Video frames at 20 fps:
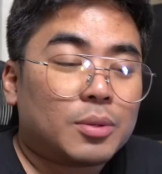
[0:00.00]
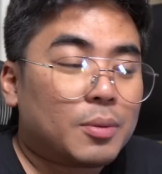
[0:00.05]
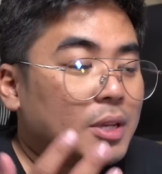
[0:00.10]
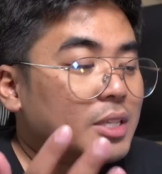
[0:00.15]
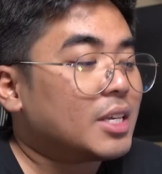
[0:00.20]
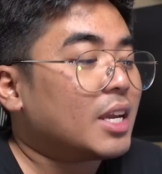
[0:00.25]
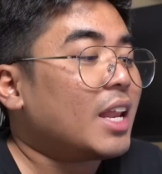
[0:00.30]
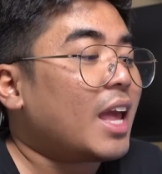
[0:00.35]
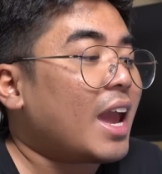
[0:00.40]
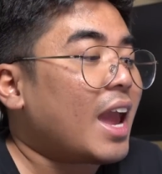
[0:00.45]

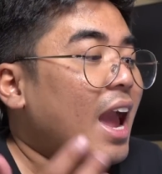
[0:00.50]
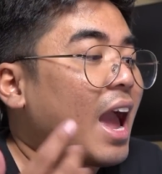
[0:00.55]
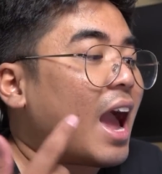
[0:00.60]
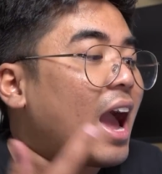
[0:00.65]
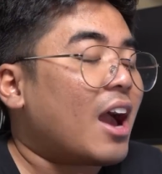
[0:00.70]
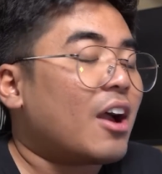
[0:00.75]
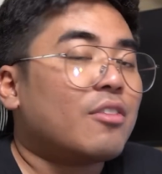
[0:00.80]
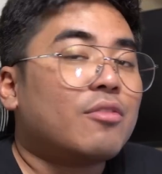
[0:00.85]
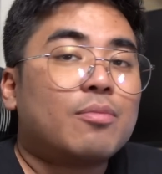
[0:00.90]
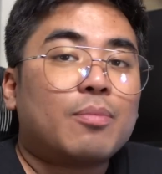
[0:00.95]
basically, I
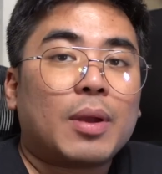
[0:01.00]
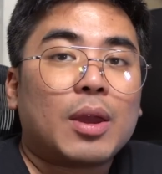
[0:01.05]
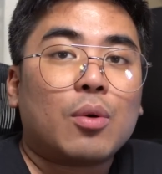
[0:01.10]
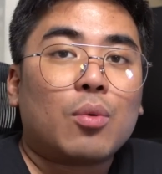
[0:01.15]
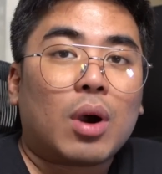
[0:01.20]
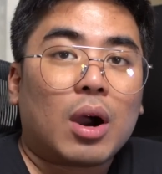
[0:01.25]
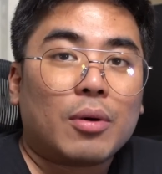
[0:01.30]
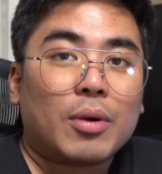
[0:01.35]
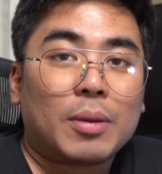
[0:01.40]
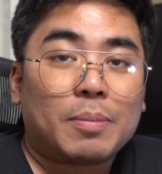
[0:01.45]
have my
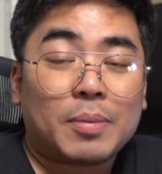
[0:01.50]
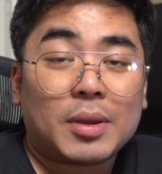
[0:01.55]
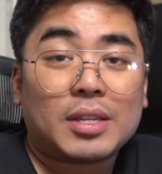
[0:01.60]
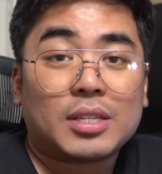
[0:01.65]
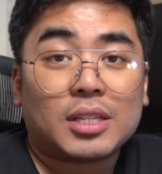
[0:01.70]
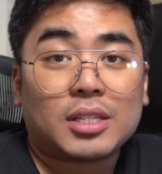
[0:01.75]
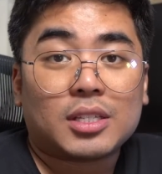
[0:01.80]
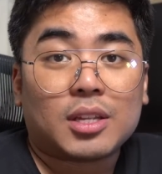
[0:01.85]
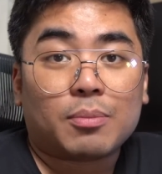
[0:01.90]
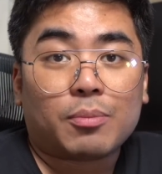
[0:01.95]
HUAWEI
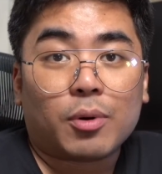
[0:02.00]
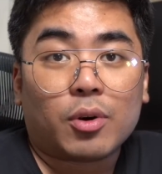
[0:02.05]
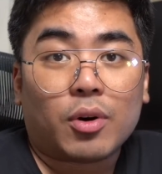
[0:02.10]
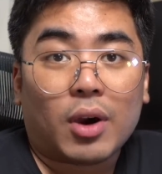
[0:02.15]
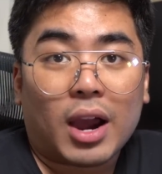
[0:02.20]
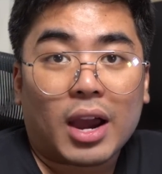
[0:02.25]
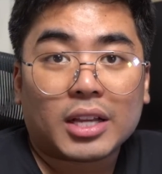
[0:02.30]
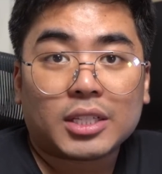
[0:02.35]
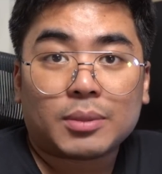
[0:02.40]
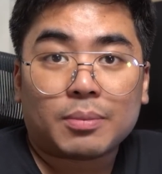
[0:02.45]
P60 Pro
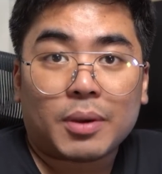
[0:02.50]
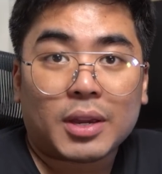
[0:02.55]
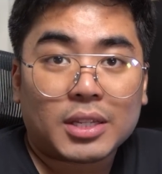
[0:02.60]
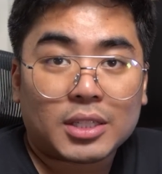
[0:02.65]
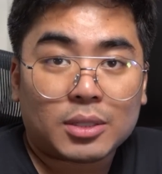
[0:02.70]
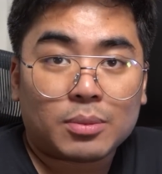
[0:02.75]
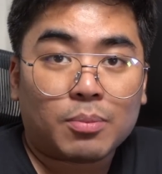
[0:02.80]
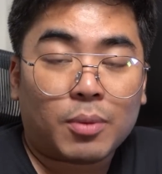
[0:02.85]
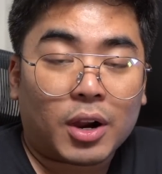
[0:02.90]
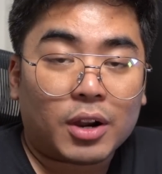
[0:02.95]
as my
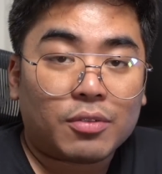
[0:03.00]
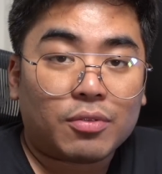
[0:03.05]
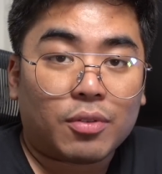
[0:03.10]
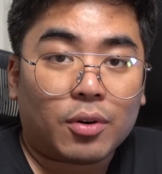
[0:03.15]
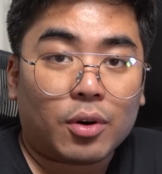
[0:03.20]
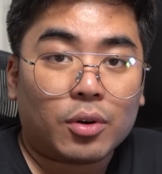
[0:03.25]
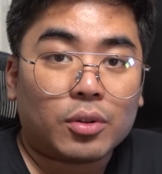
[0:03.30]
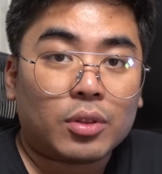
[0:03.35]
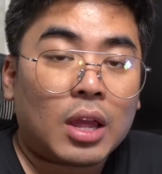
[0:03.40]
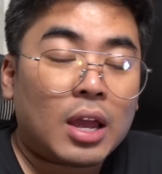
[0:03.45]

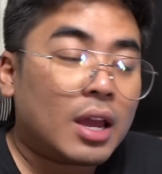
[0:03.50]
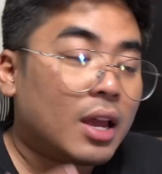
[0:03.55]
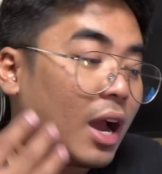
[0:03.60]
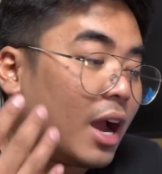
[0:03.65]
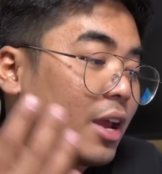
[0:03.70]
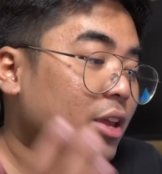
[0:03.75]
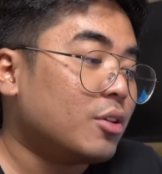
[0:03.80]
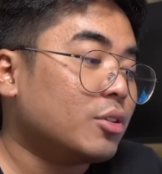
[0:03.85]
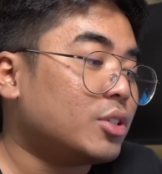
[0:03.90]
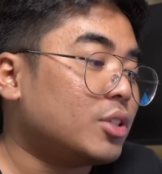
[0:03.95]
smartphone.
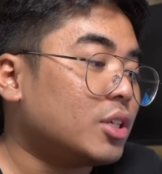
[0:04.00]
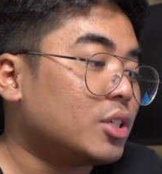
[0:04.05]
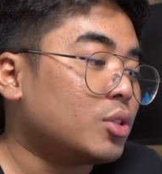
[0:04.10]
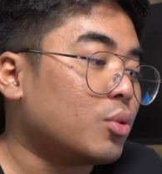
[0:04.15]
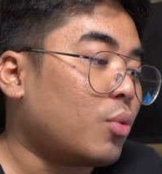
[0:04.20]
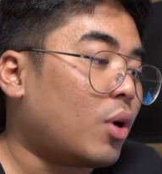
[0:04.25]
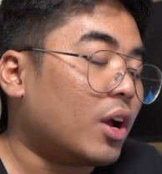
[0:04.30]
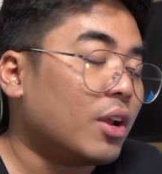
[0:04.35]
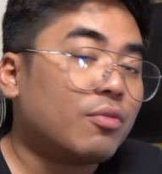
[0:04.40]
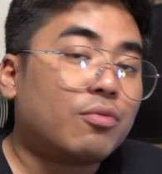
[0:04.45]
I use this
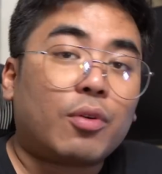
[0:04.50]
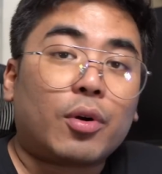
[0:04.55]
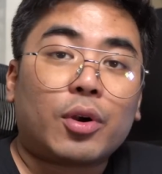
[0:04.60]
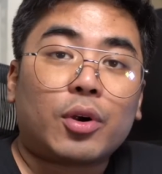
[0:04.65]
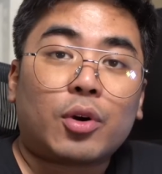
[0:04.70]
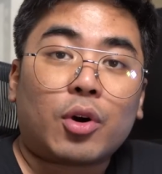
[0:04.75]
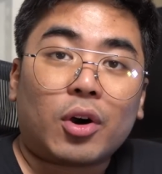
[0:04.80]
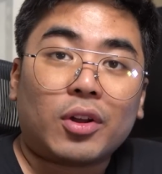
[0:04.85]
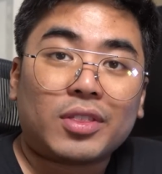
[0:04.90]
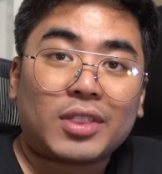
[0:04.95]
one for
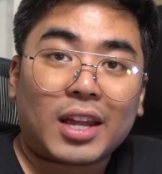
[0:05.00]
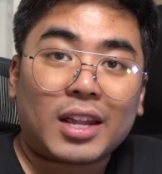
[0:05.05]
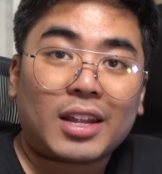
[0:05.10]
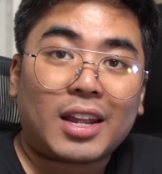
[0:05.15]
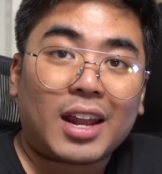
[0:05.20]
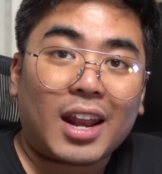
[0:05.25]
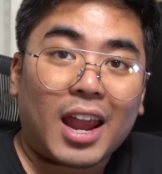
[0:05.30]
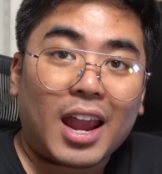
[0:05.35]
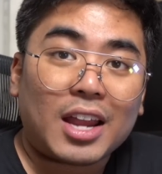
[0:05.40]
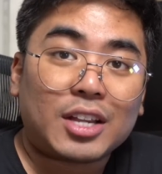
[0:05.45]
content
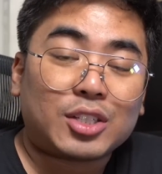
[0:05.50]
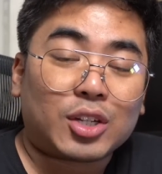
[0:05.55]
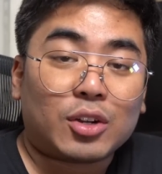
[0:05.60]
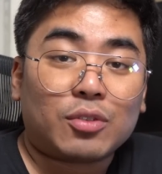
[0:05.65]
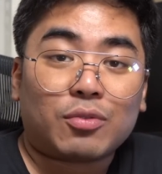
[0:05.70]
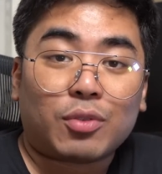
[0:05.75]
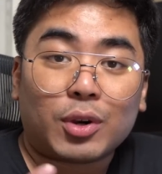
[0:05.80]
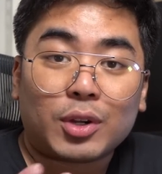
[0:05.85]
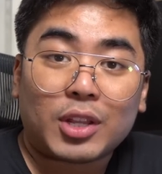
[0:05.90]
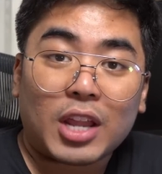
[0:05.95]

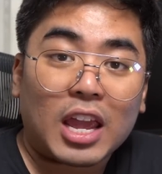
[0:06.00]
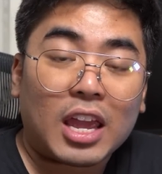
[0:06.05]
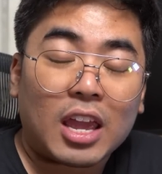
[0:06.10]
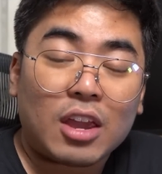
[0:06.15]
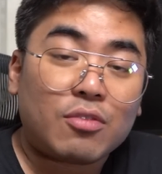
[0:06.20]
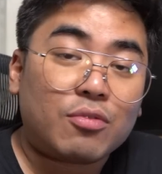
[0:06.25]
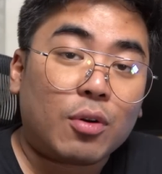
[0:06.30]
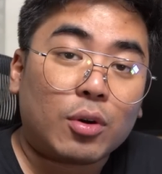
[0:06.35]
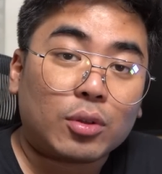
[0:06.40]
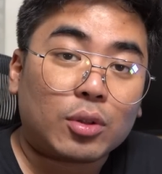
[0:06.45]
creation, for
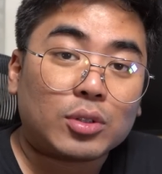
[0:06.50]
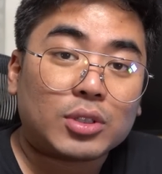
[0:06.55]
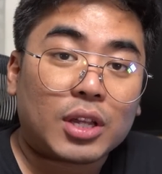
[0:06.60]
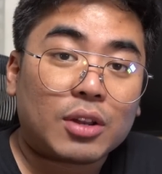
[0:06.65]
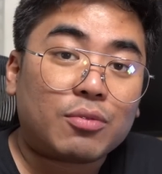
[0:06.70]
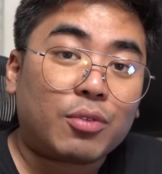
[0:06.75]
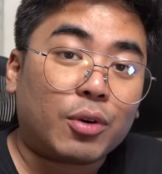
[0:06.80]
taking photos, and